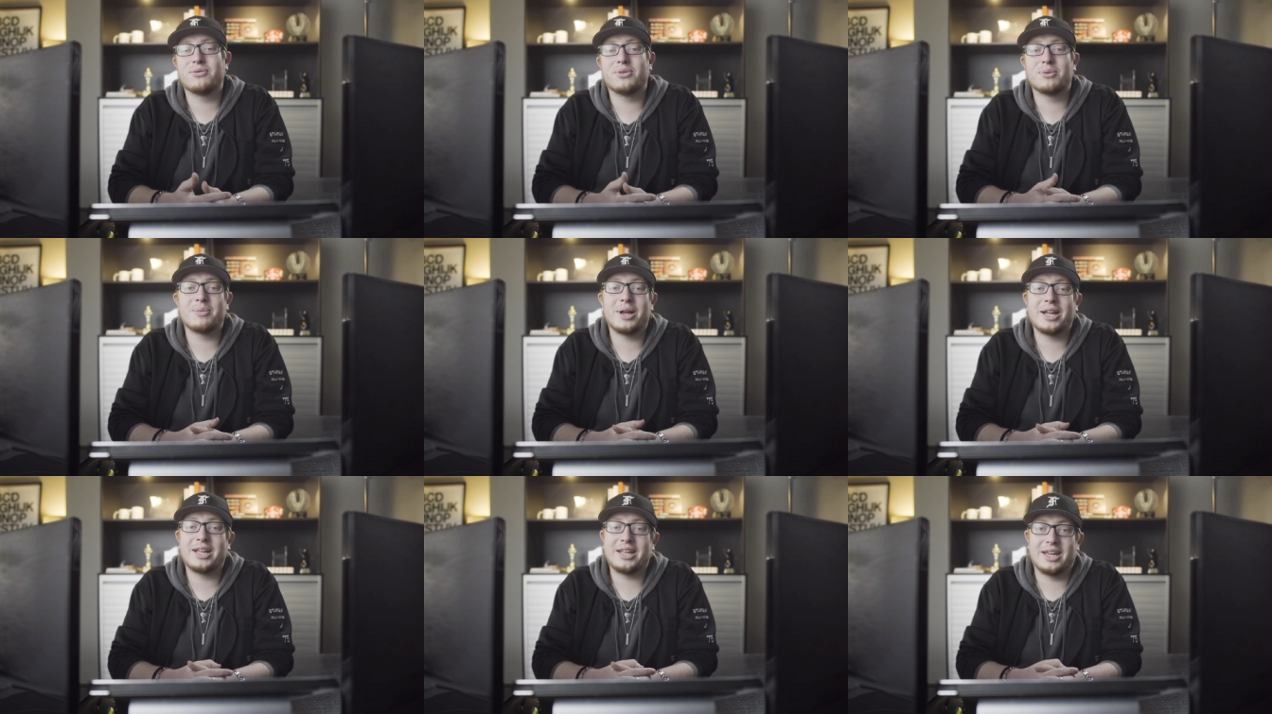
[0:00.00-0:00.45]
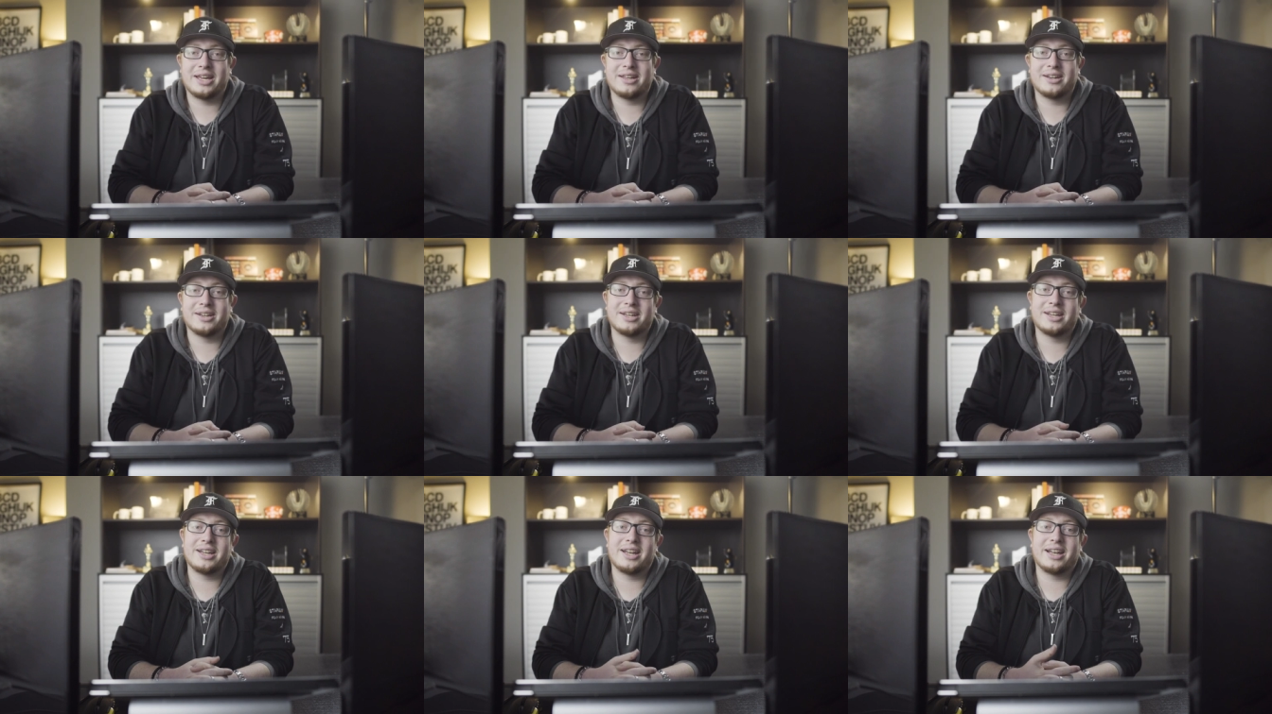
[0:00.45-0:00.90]
for my
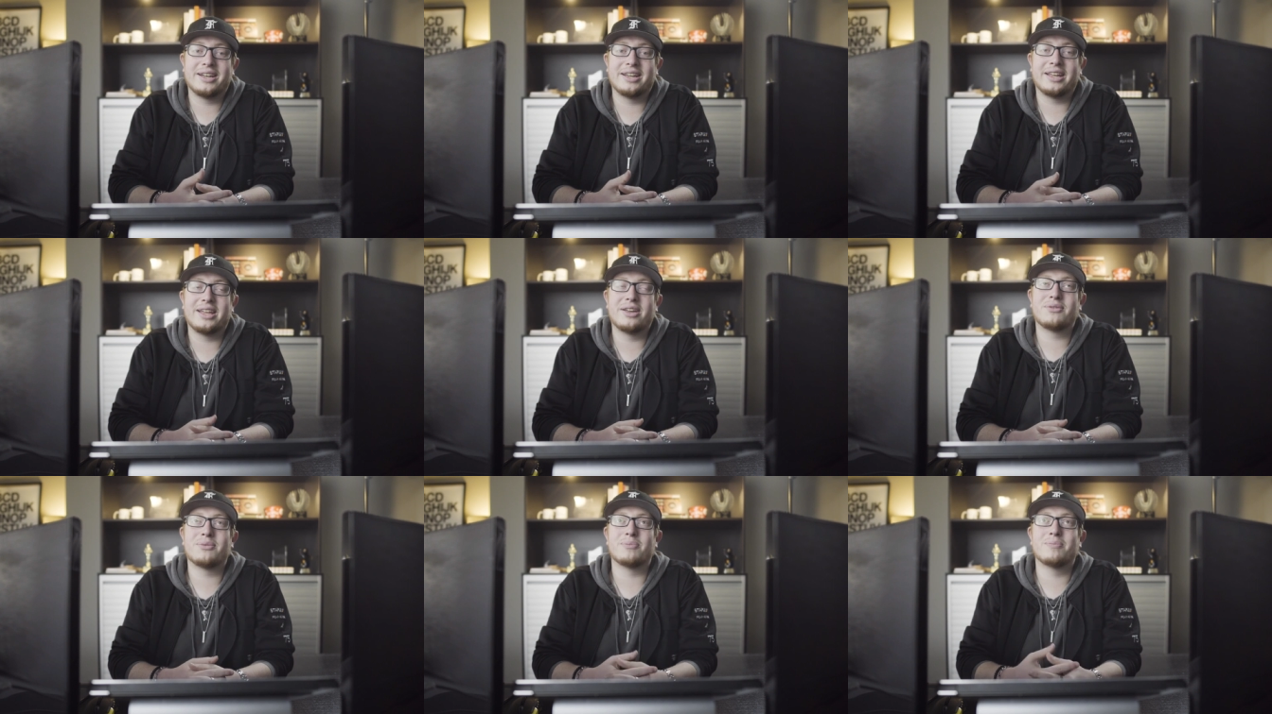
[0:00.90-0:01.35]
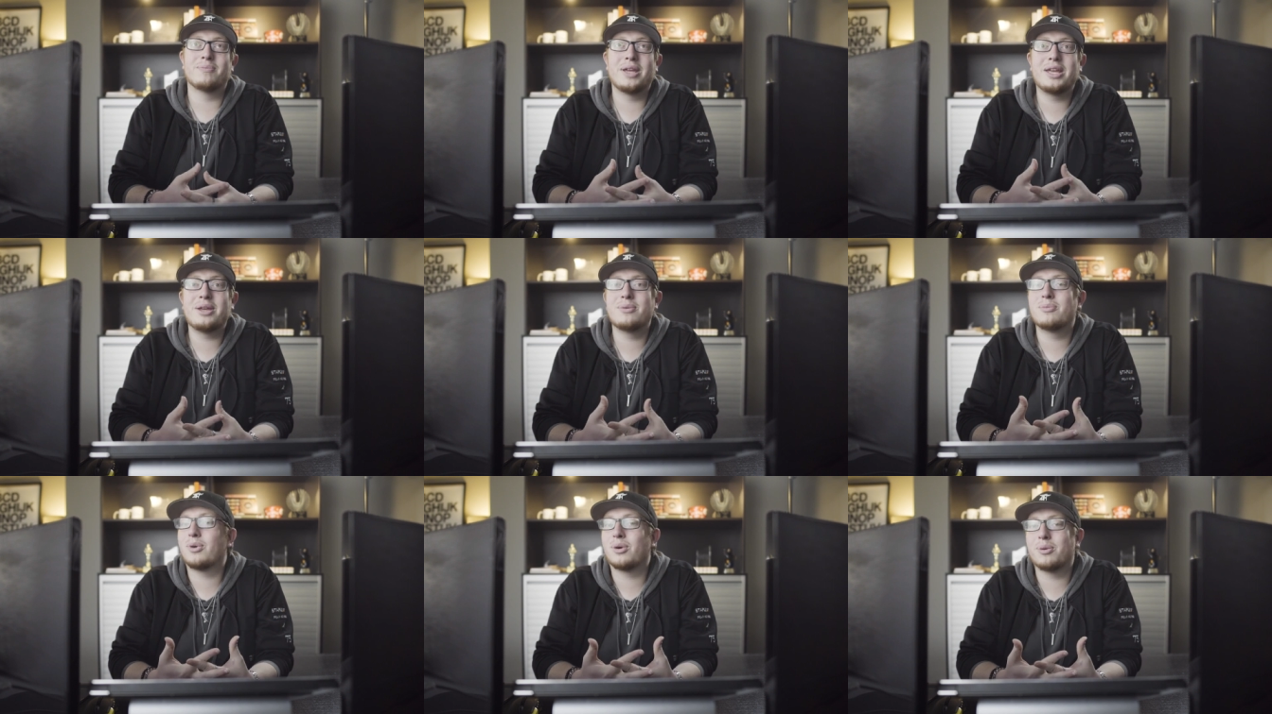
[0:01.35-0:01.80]
candidate and give
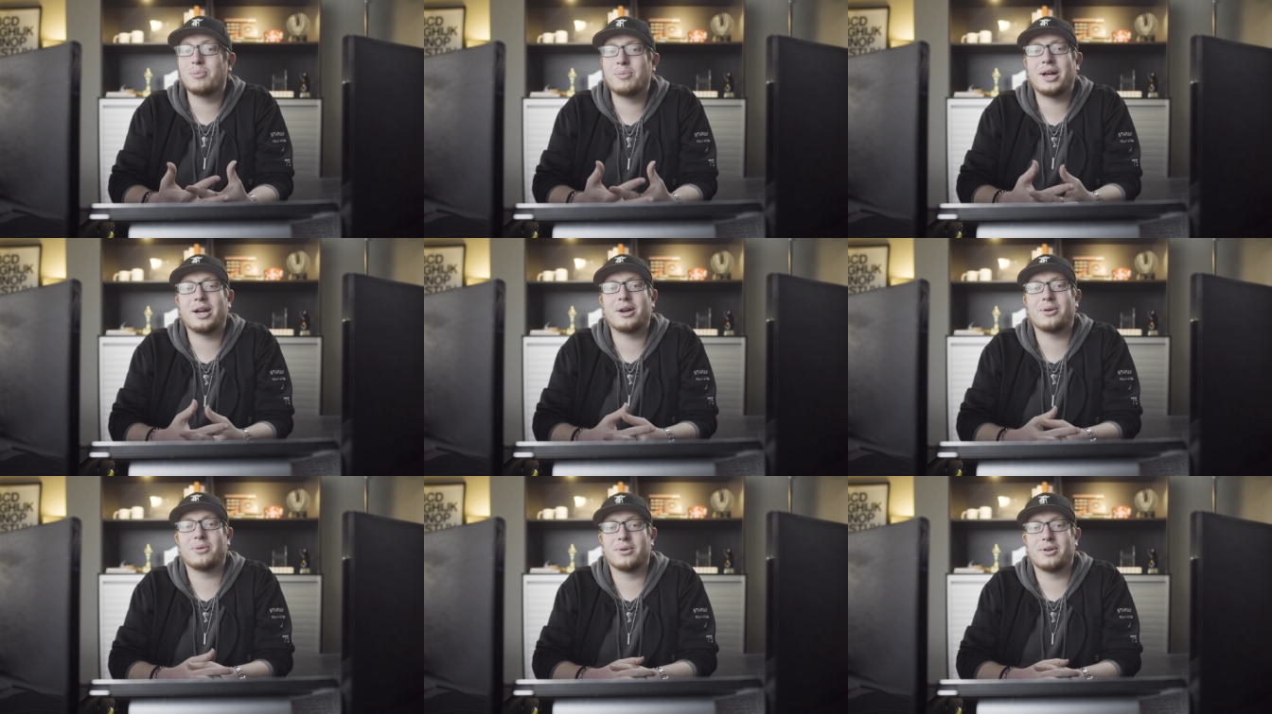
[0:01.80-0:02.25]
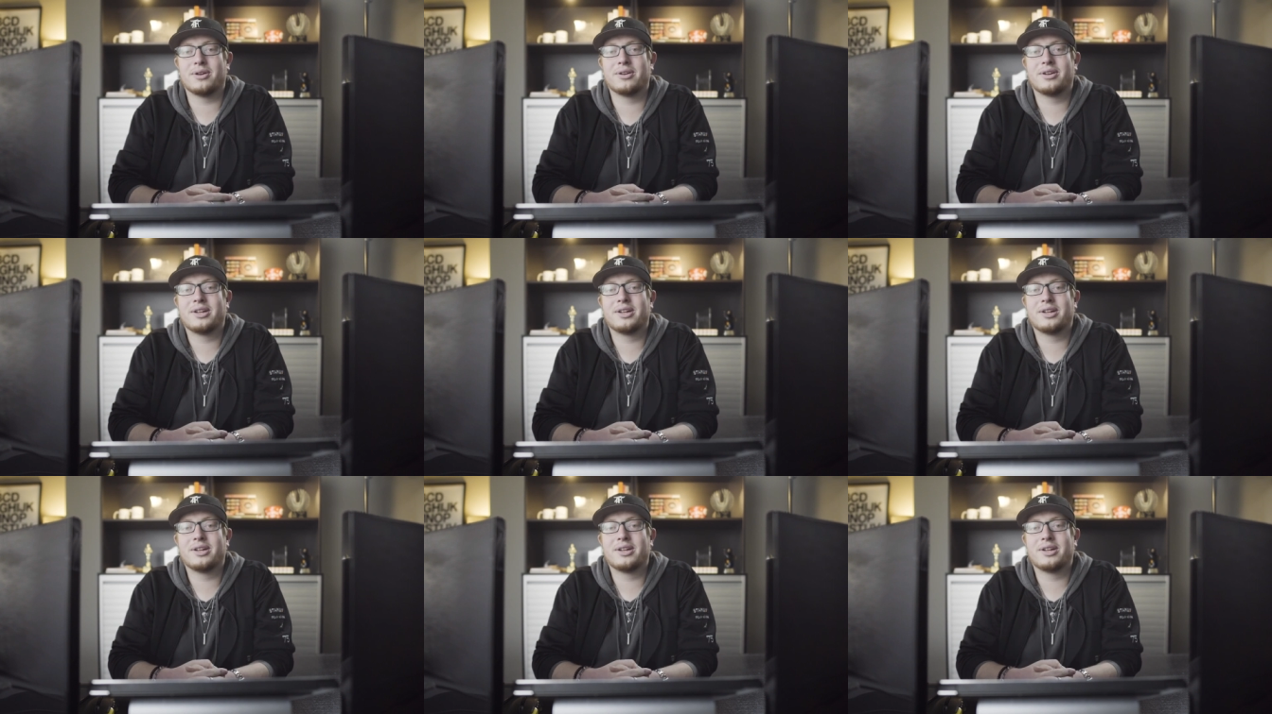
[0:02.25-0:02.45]
me more power.